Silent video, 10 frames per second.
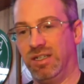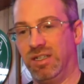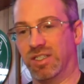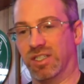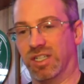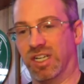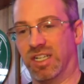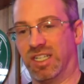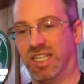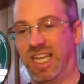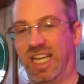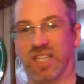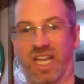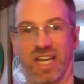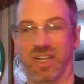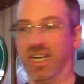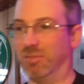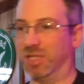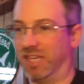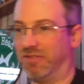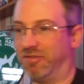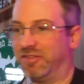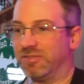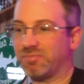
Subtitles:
John Keeling, I believe.